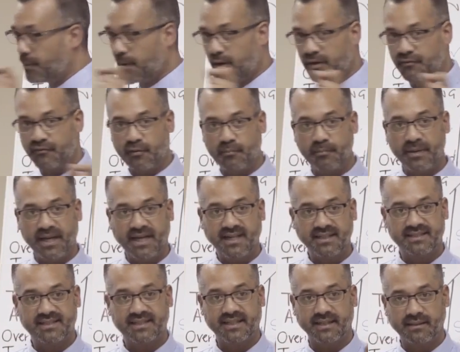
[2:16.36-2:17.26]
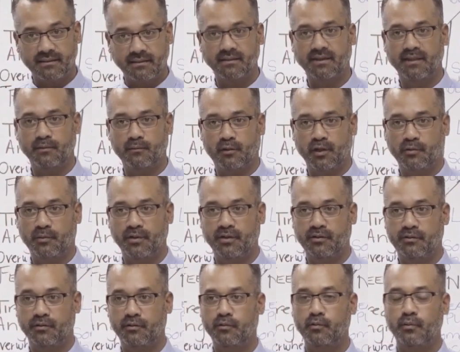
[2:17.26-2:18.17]
apart from being skilled in what
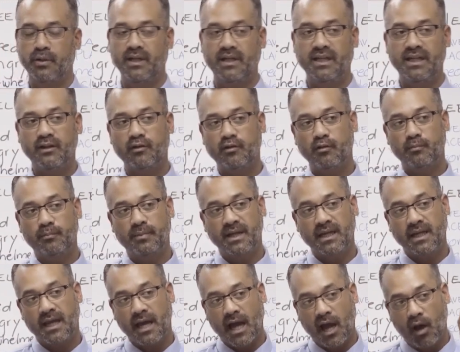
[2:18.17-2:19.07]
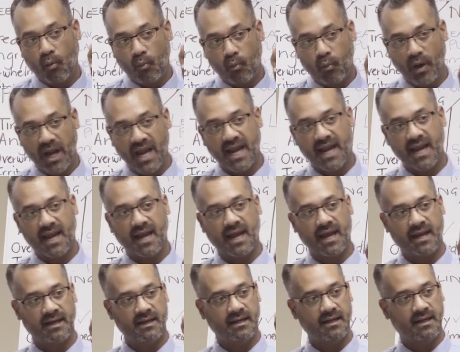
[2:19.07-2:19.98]
we do, we need to be aware
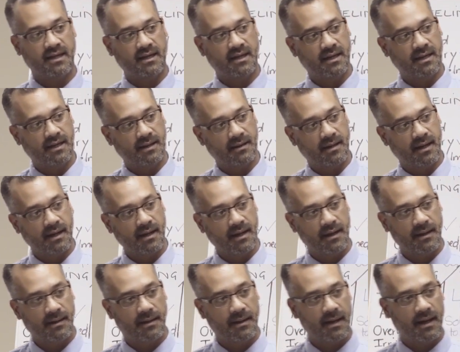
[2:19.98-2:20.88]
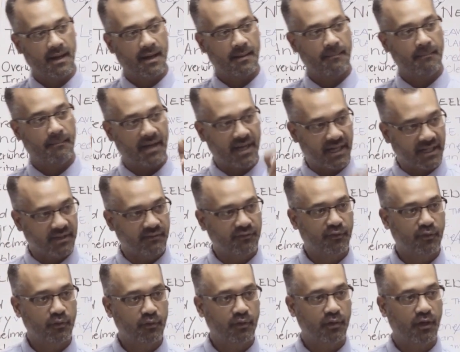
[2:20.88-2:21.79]
and
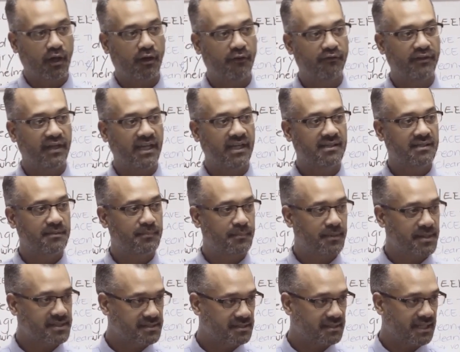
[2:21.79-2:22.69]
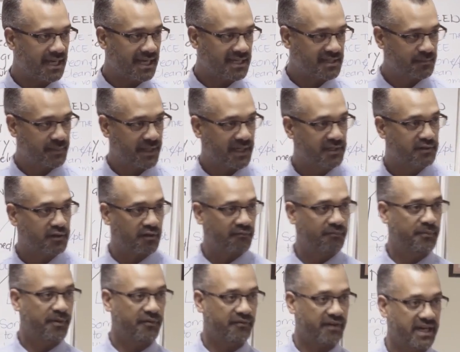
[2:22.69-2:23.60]
mindful of the interpersonal aspects
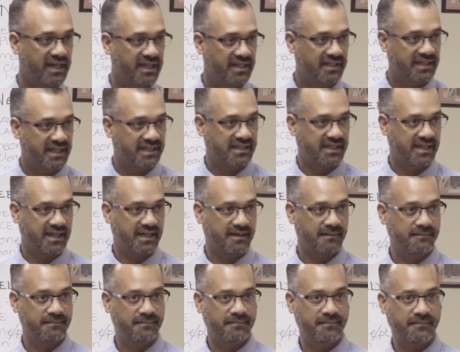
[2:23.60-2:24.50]
of providing that care.